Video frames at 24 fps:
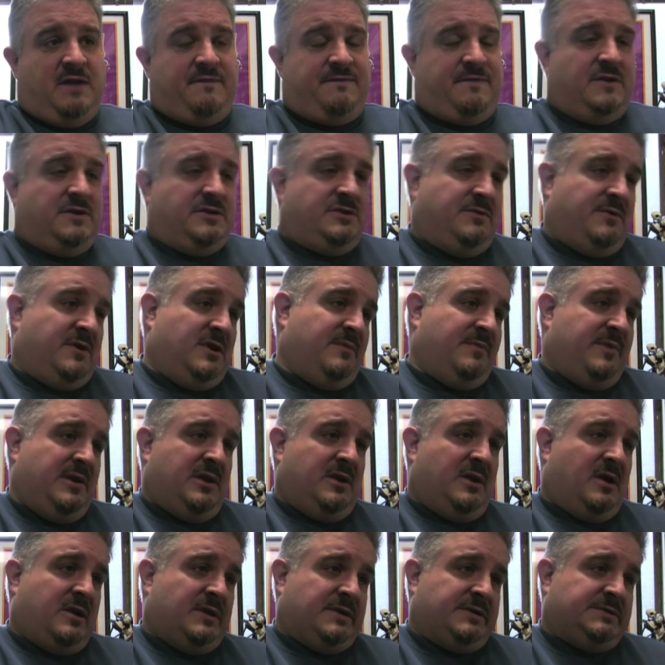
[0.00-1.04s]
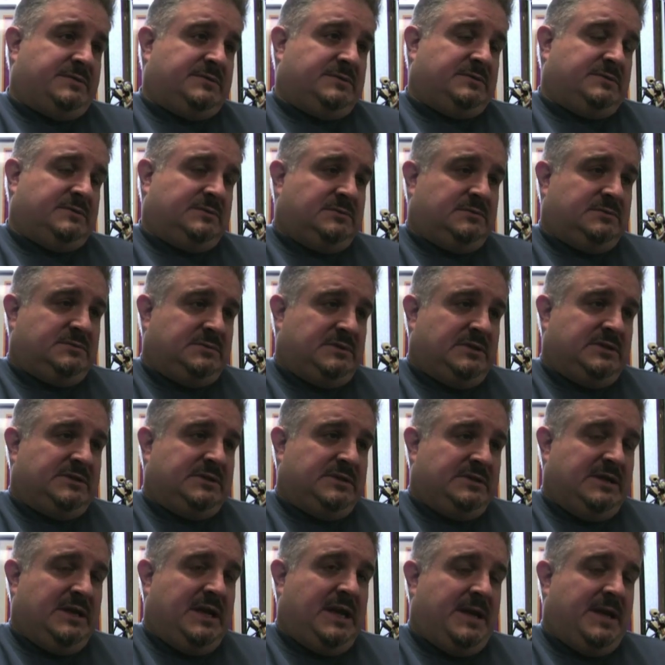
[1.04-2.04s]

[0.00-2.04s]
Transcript: Heard you want to be an artist." I said, "Yeah."